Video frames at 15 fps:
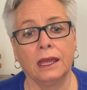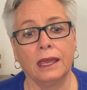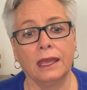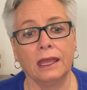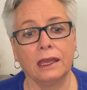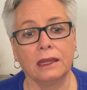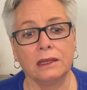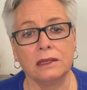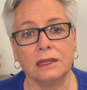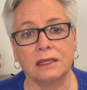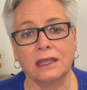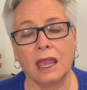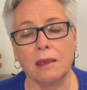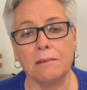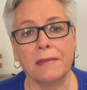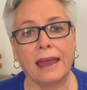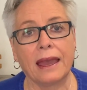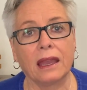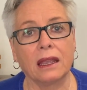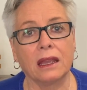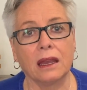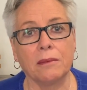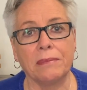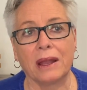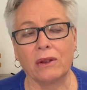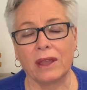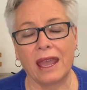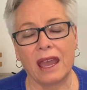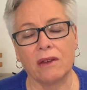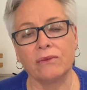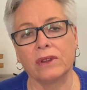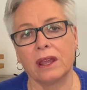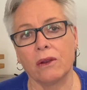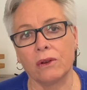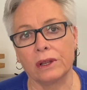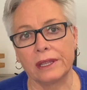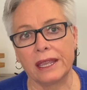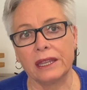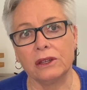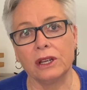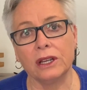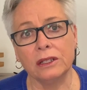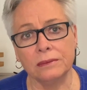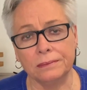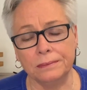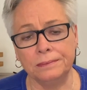And it came back about a half an hour later.